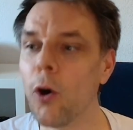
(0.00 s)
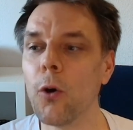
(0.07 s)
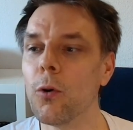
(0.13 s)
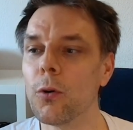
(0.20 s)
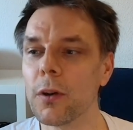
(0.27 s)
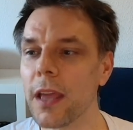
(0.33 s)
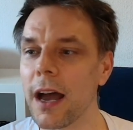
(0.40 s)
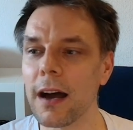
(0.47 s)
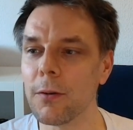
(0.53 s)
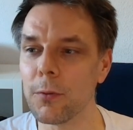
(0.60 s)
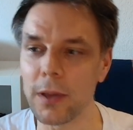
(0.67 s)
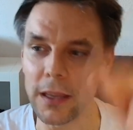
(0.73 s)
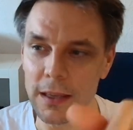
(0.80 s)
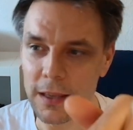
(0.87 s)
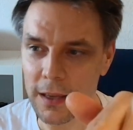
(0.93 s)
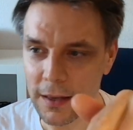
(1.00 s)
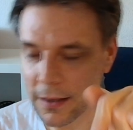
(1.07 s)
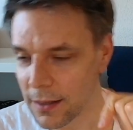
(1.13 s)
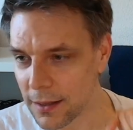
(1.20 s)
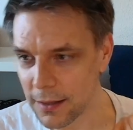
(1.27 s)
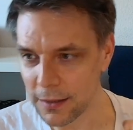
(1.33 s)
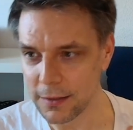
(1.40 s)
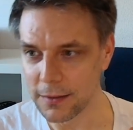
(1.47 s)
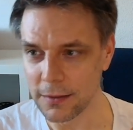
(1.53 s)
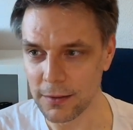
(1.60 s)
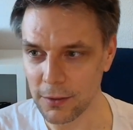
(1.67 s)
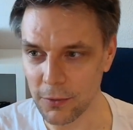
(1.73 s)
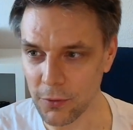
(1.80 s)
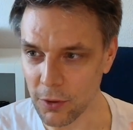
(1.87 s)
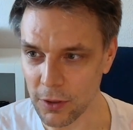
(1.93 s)
oh yeah, we
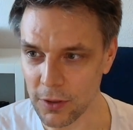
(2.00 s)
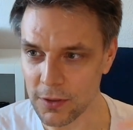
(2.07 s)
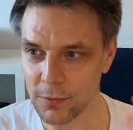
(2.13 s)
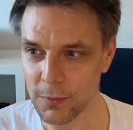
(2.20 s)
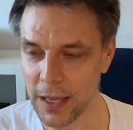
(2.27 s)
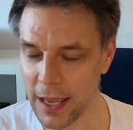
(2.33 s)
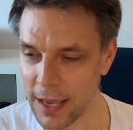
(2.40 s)
of course we